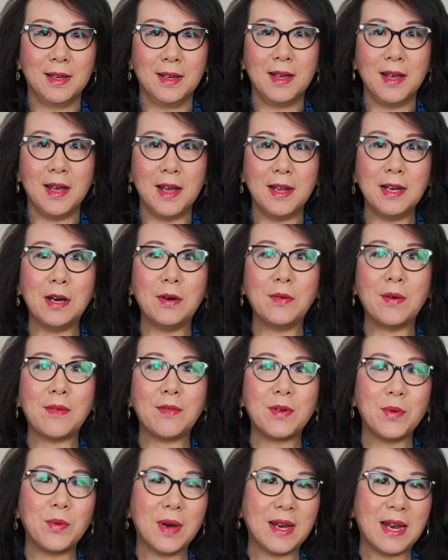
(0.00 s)
Hello
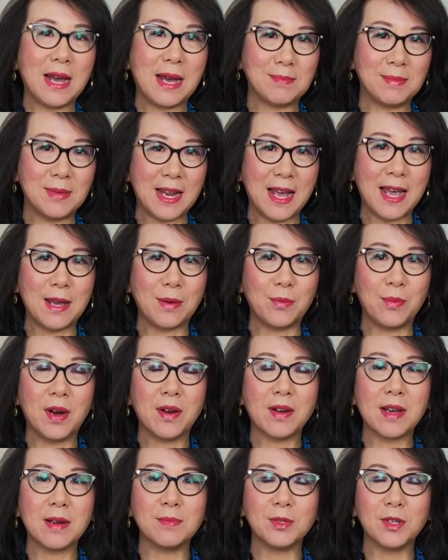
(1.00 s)
everyone, I'm Lei.
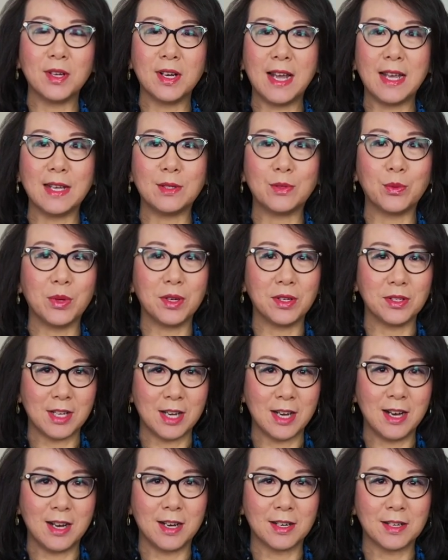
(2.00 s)
Welcome to Lei's Real
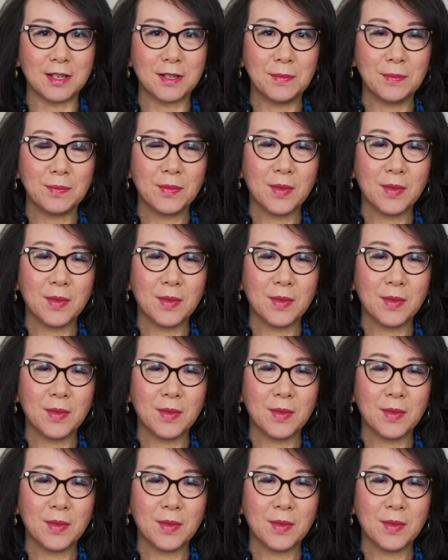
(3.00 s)
Talk.